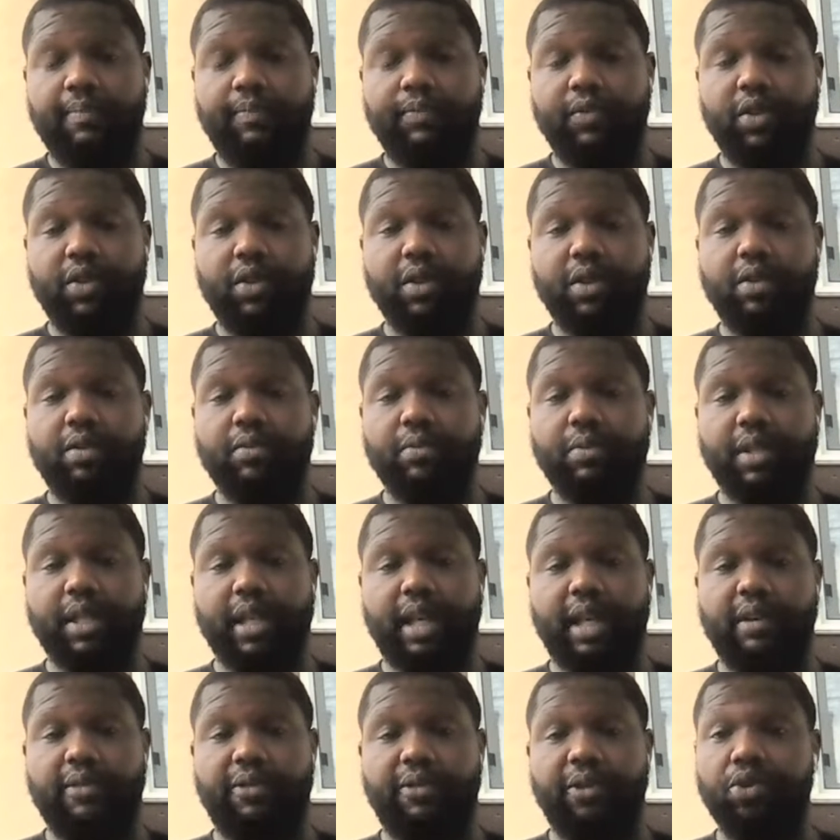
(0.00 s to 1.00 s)
You get what I'm
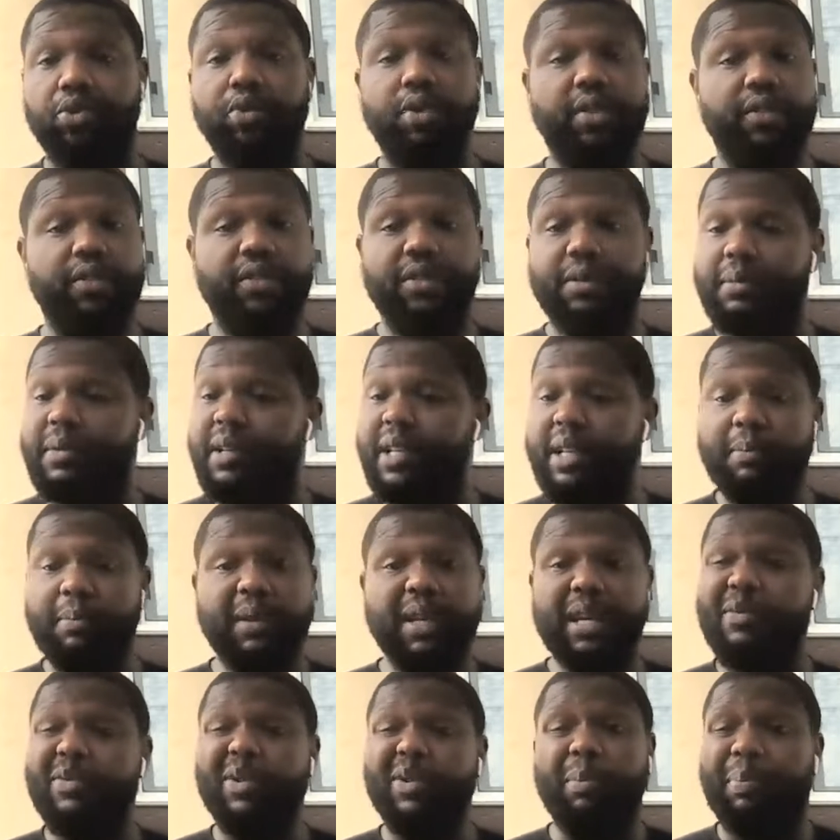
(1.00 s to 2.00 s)
saying? For you even to
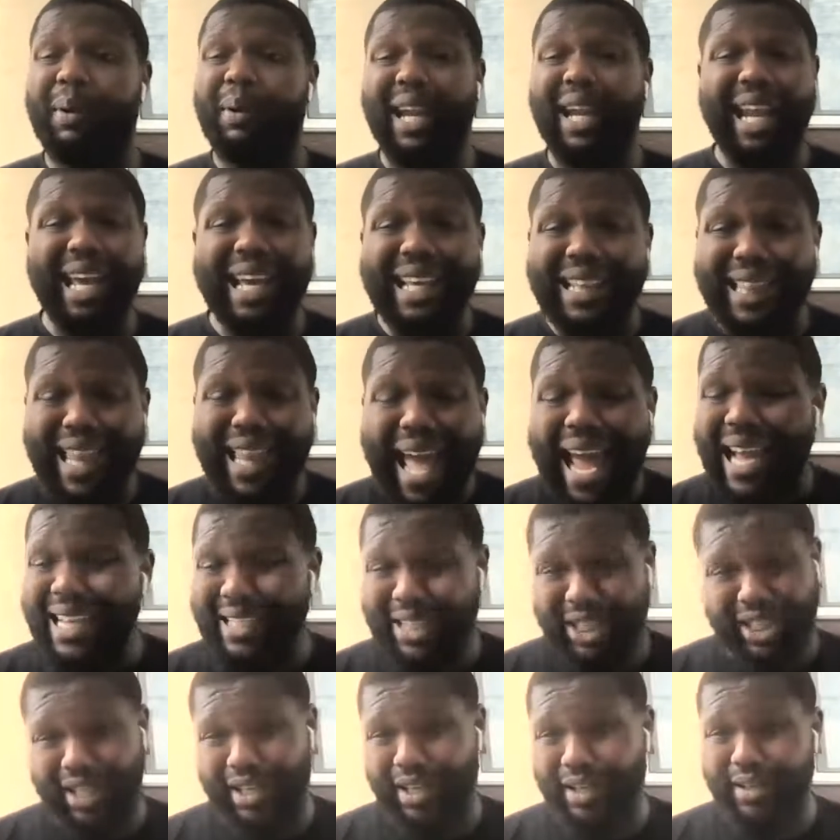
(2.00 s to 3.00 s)
be able to play
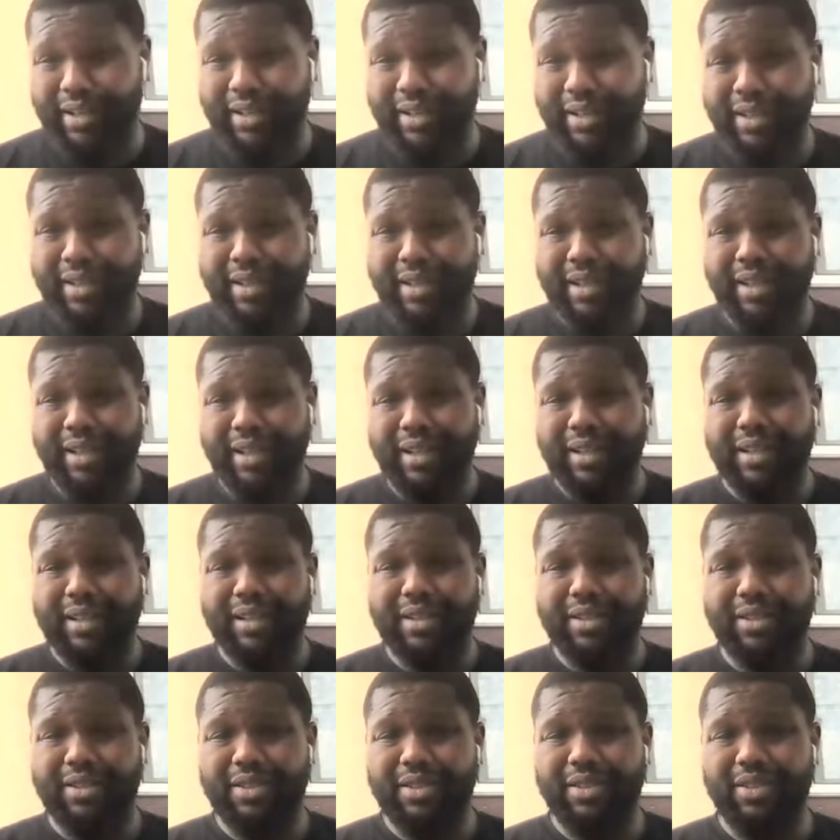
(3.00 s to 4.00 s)
last year.
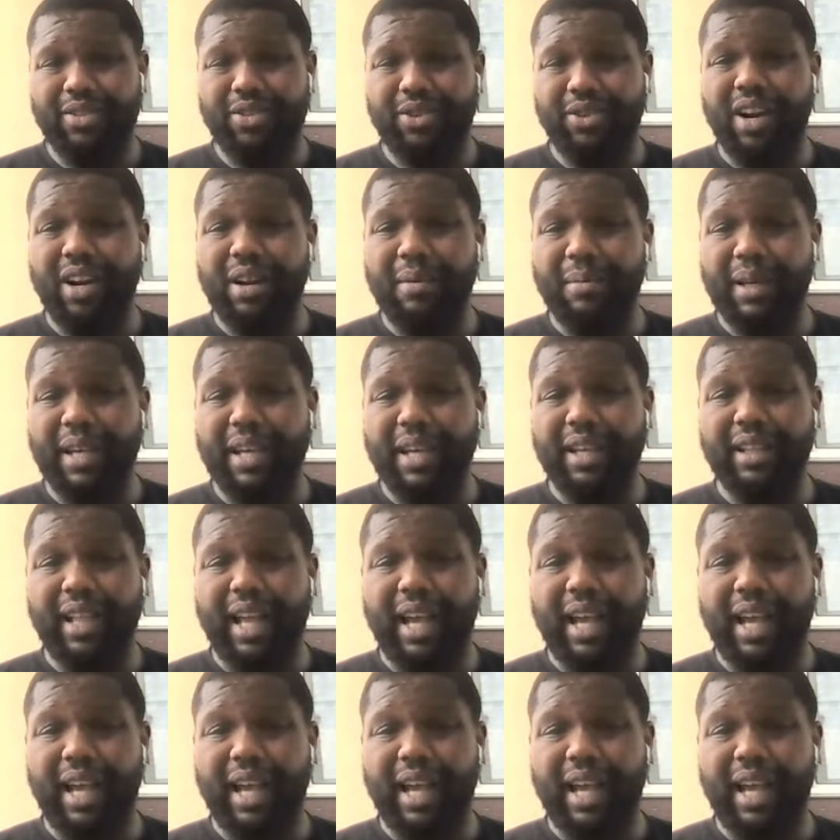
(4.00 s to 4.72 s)
You know what I mean?